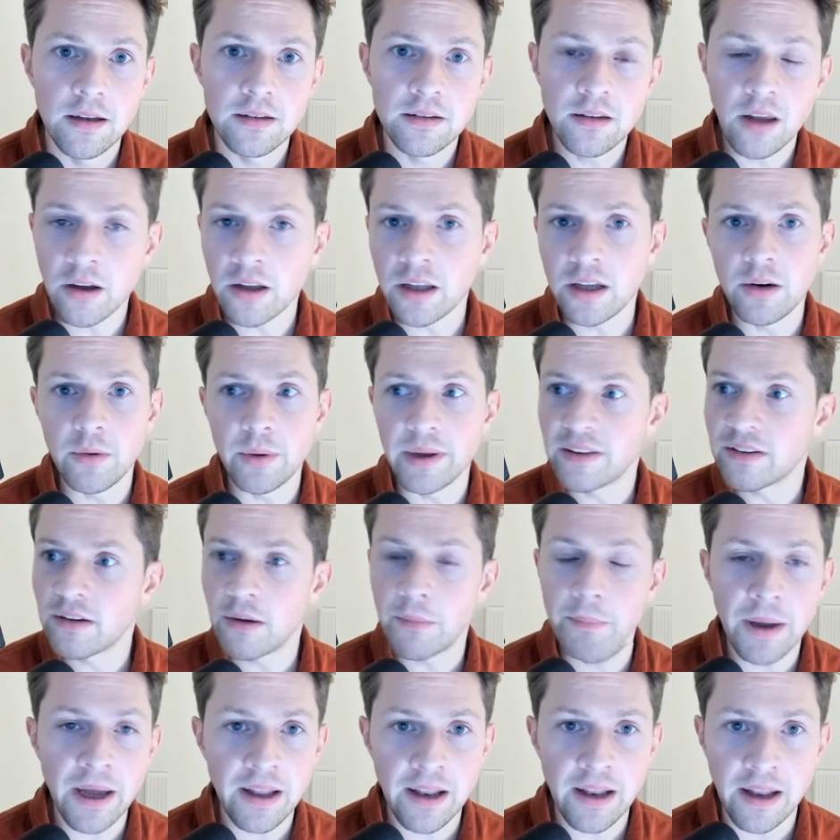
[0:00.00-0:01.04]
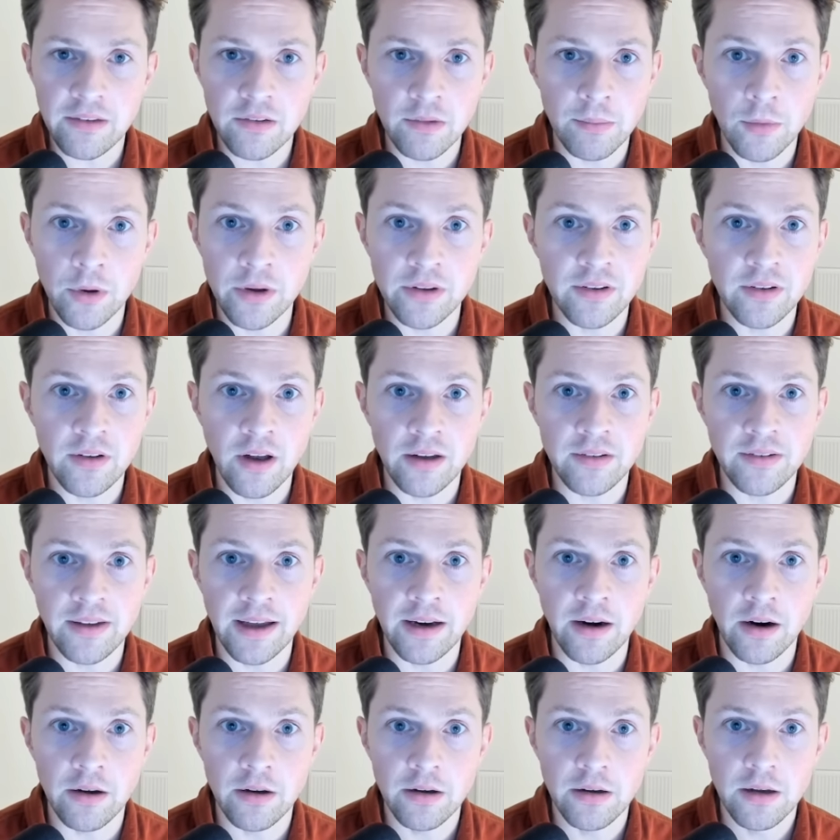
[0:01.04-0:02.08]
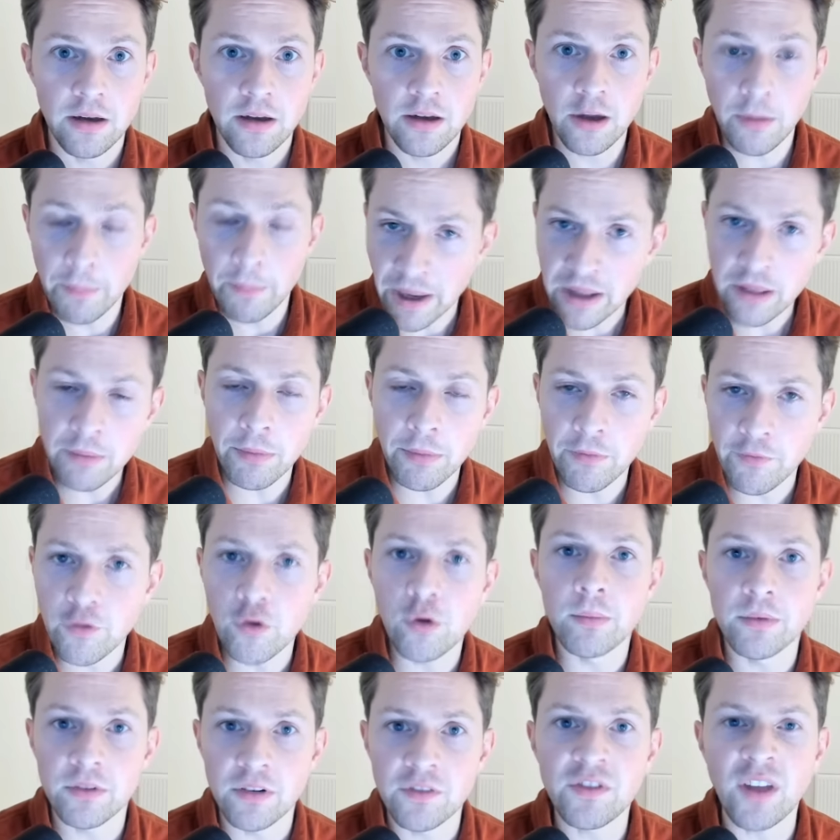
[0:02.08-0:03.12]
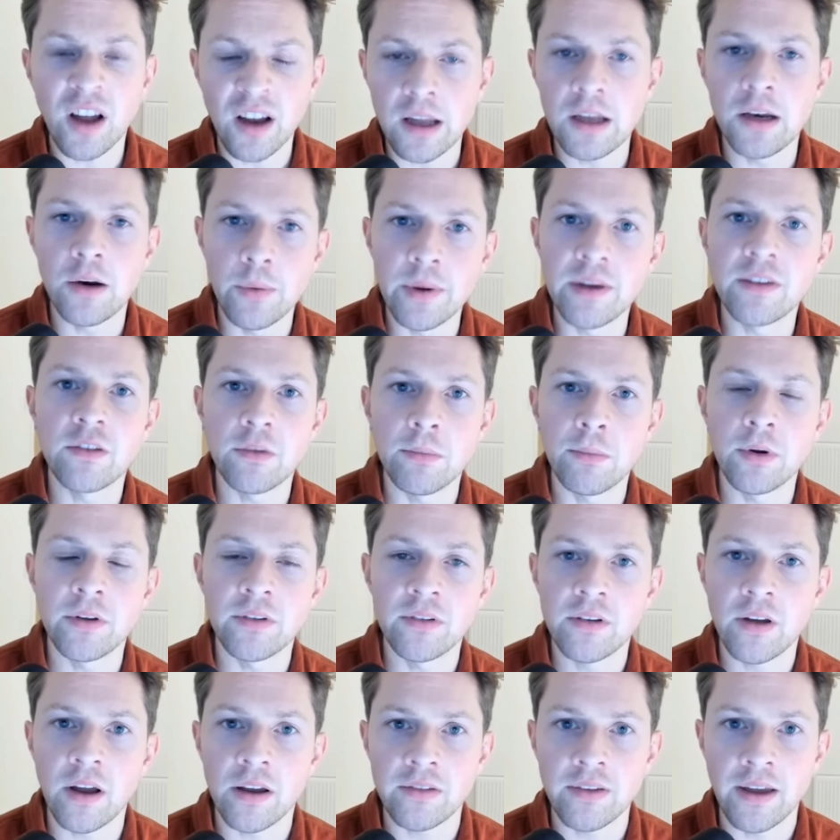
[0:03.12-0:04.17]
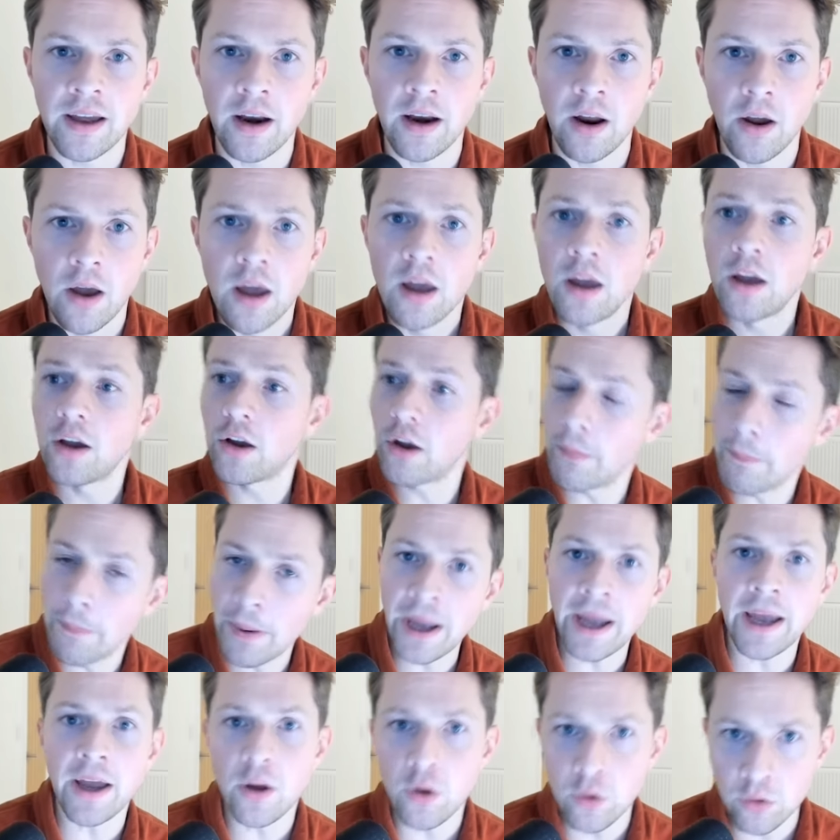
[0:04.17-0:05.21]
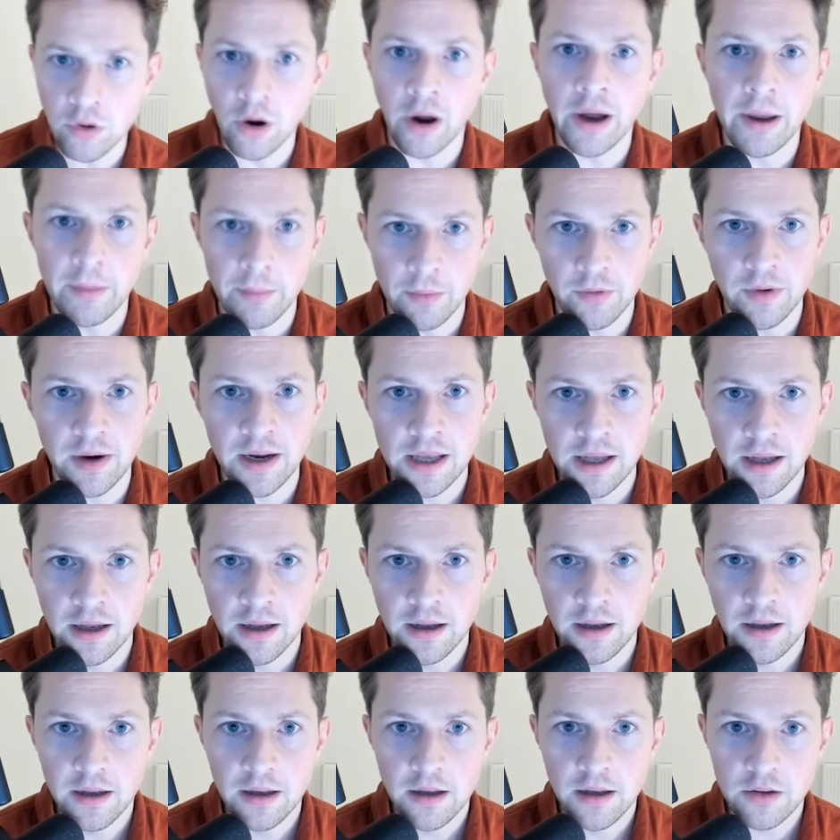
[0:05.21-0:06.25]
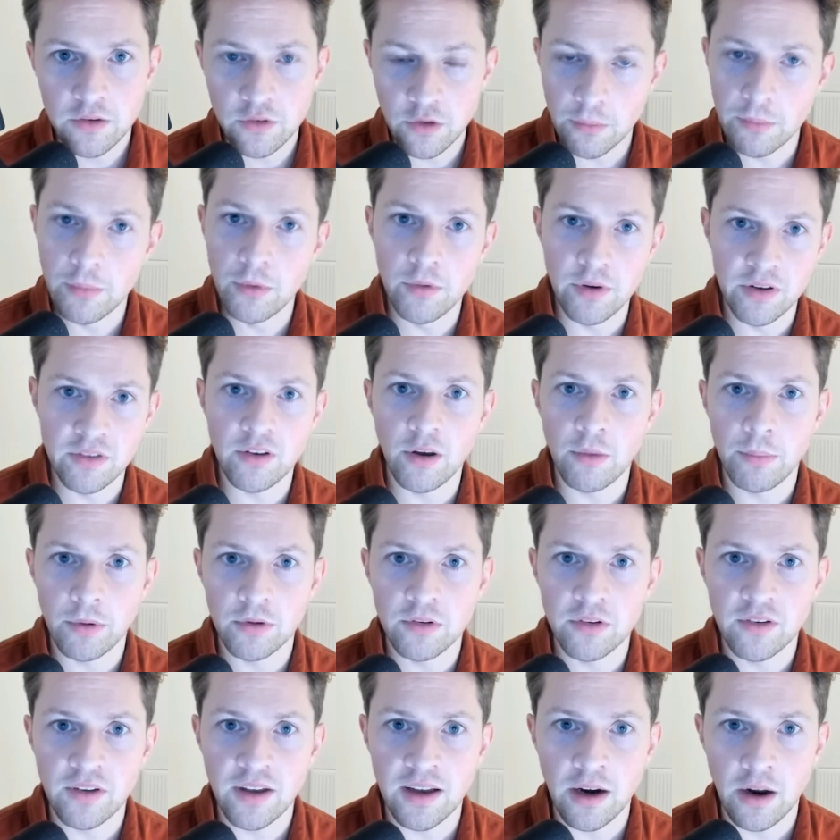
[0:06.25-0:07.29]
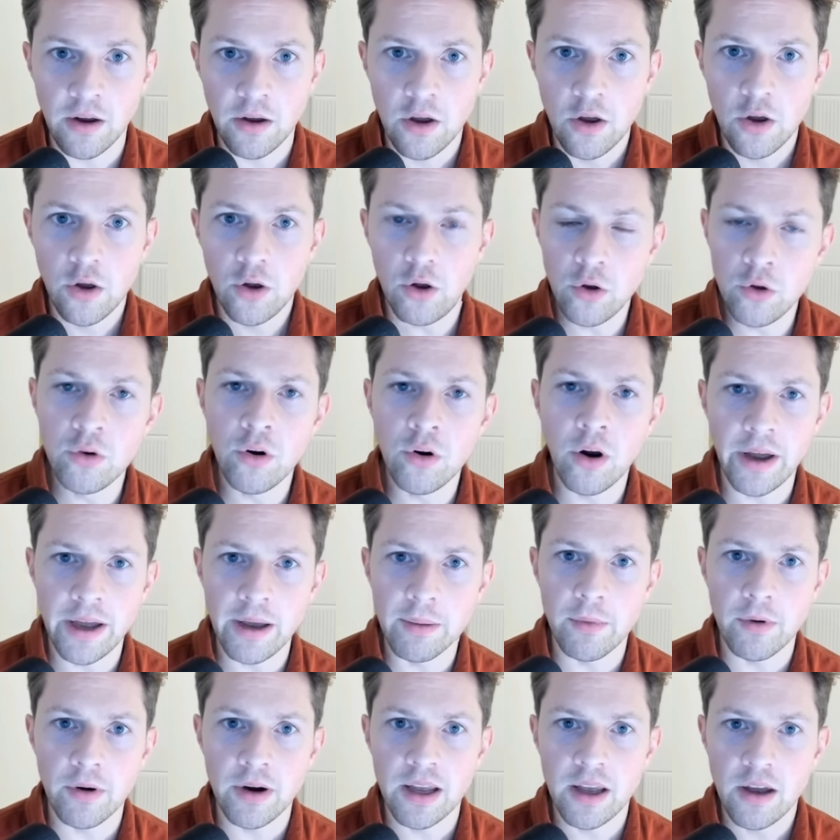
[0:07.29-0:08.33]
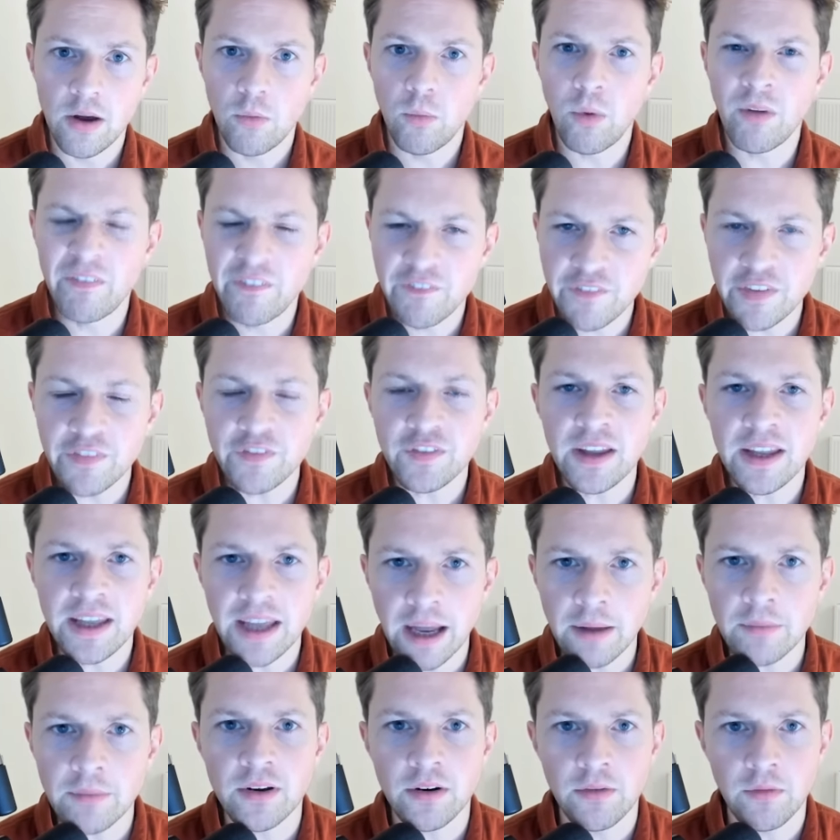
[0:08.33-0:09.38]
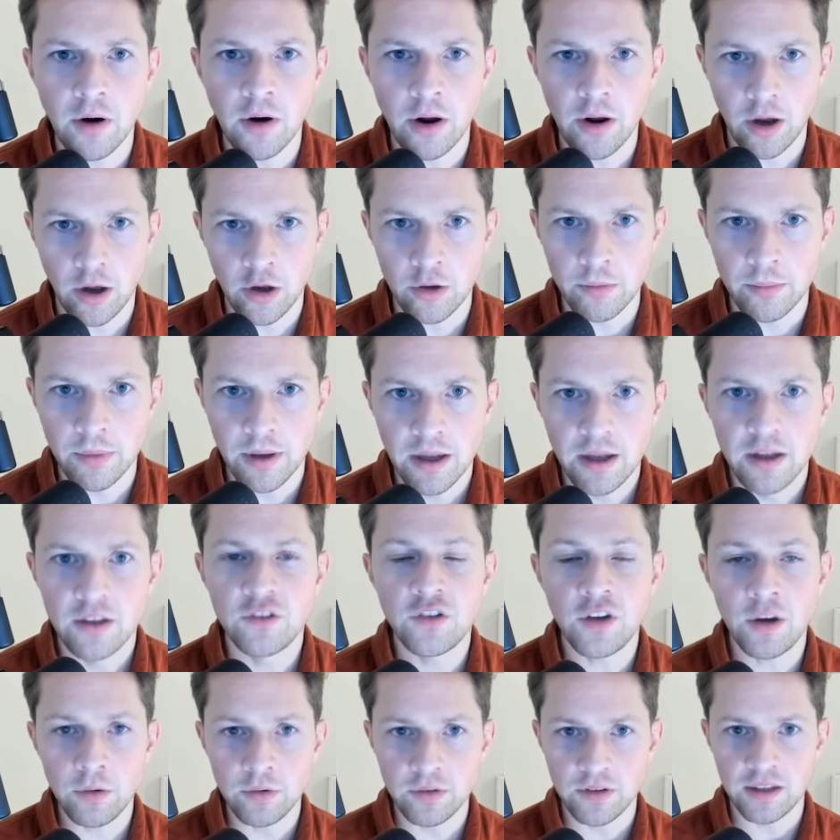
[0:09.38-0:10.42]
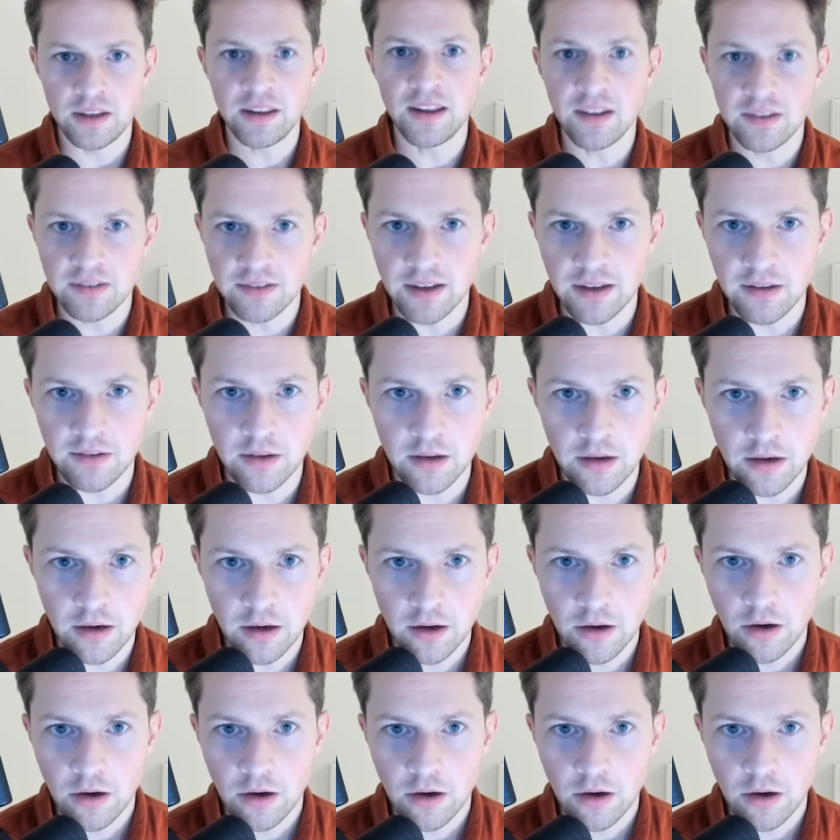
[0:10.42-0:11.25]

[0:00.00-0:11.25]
Dougie Luiz, compare that to Moises Caicedo. Compare the performance of Dougie Luiz to Moises Caicedo. Compare Unai Emery to Mauricio Pochettino. Unai Emery won 15 games in a row at home. Chelsea this season,